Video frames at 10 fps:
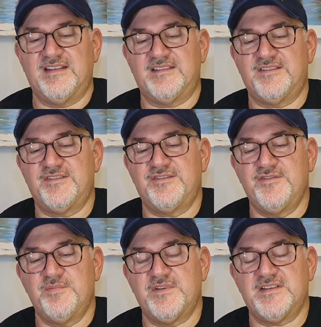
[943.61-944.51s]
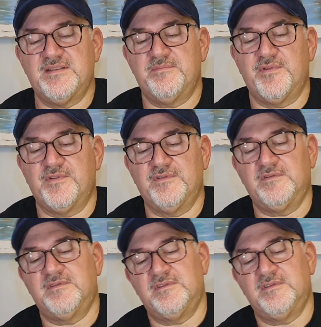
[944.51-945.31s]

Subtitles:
it's super simple.